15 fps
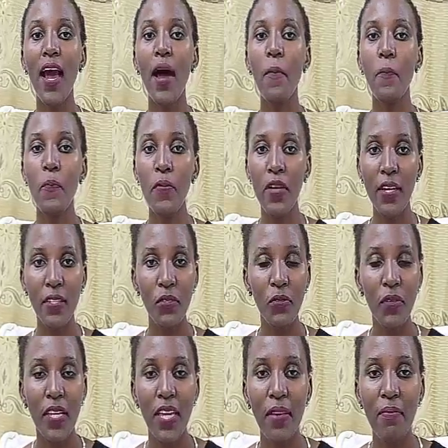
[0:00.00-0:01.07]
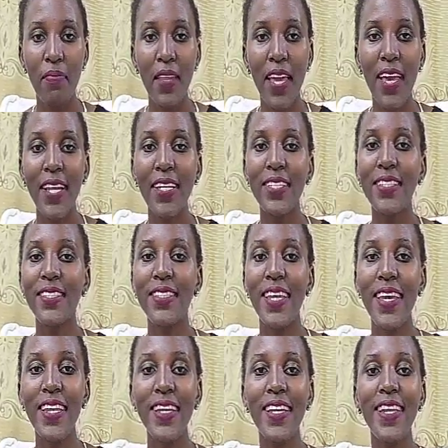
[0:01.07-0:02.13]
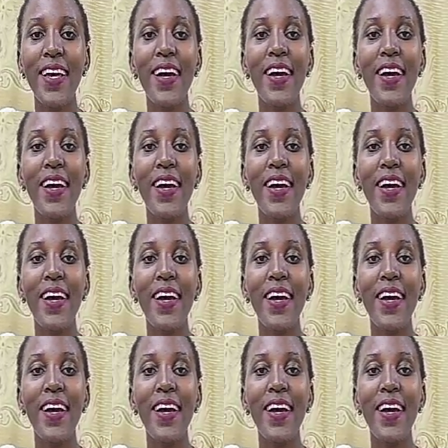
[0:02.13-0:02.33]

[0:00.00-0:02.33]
appeared to him, and he said,